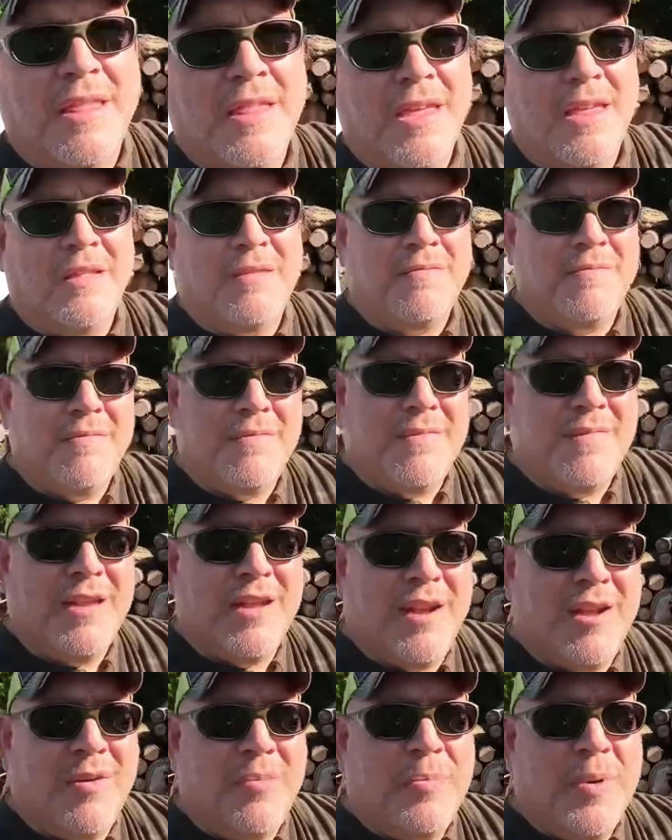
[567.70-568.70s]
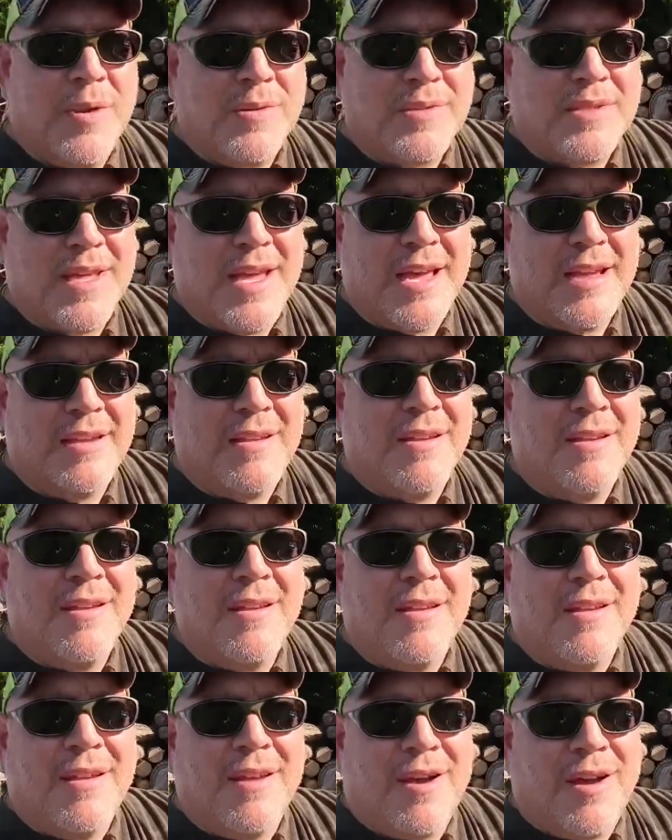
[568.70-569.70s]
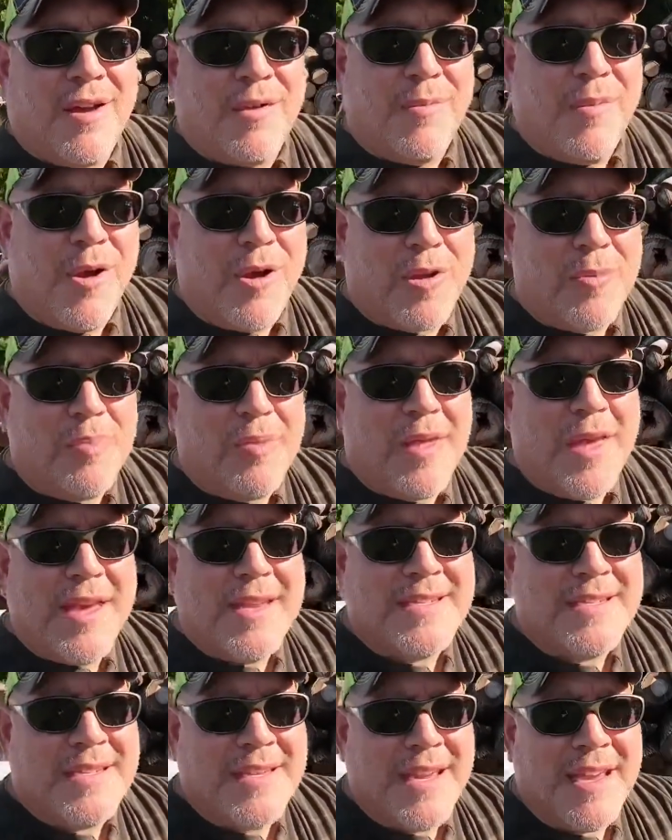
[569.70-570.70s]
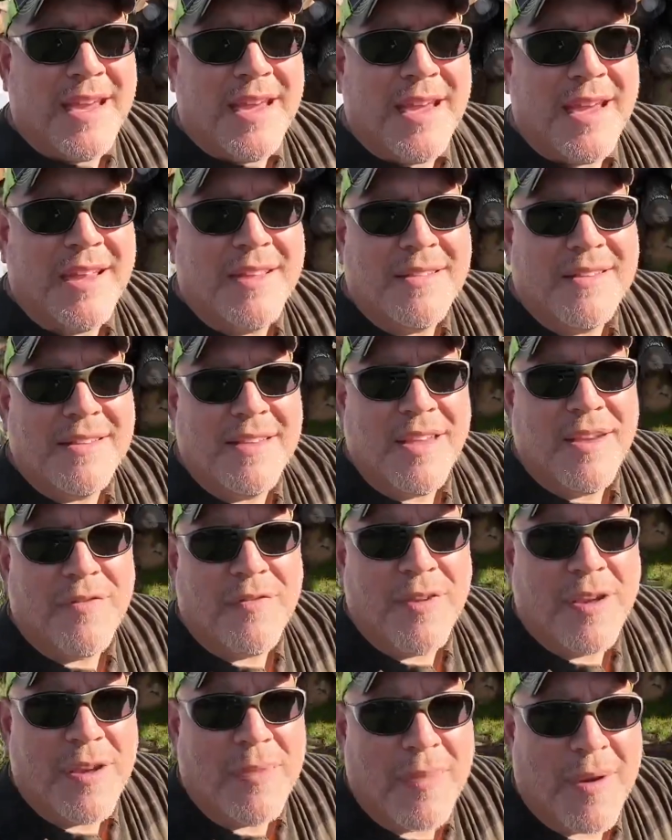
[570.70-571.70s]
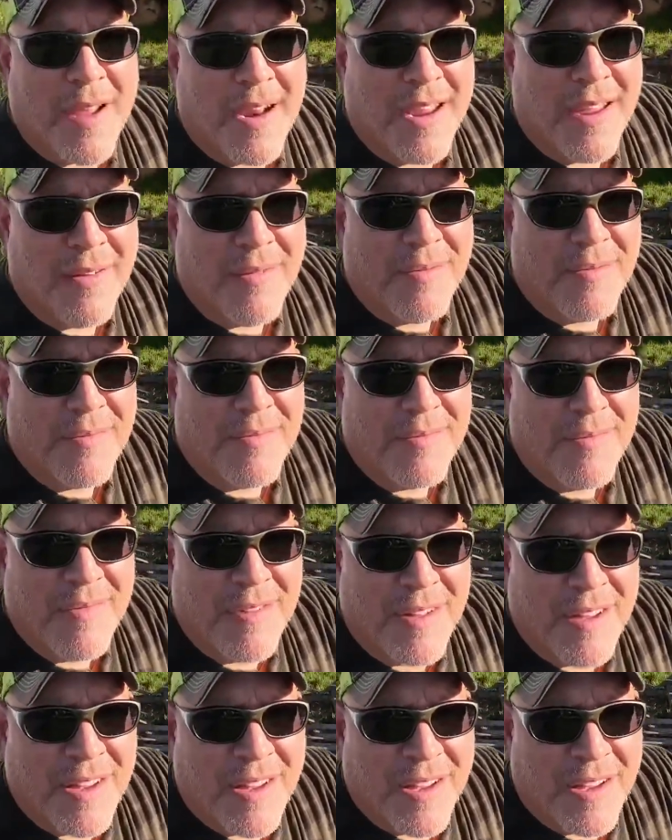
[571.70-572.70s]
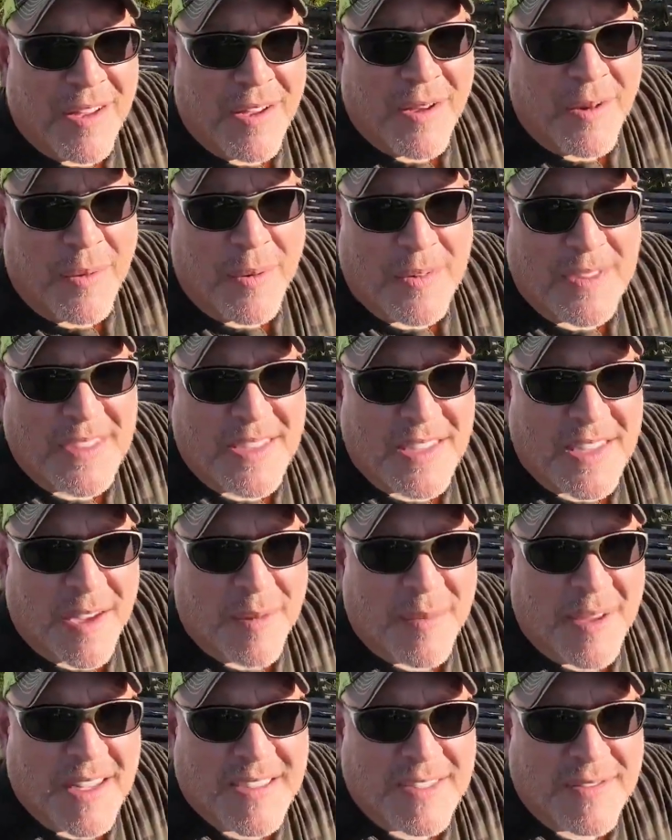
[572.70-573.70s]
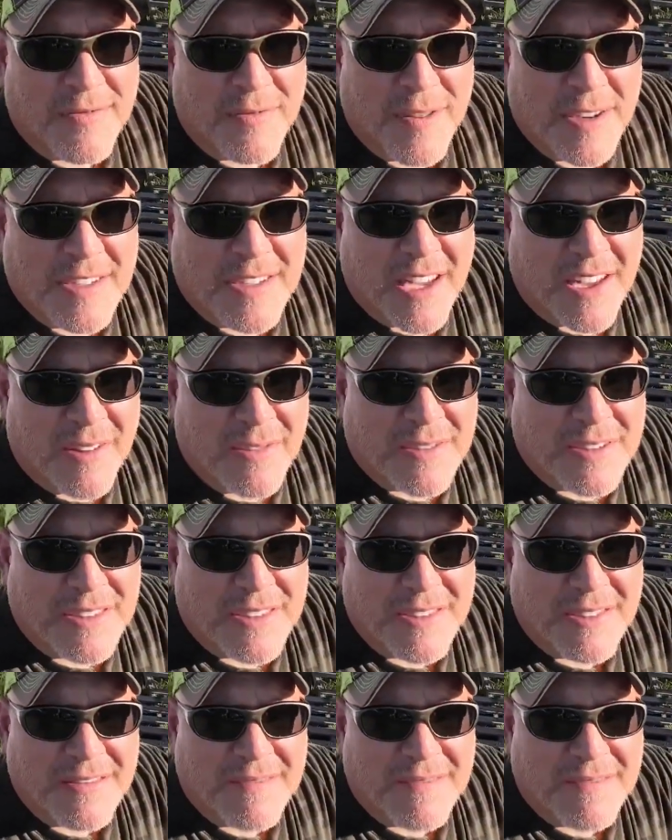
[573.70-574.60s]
then, you know, post that on Marketplace and see if anybody wants to come get some free totes.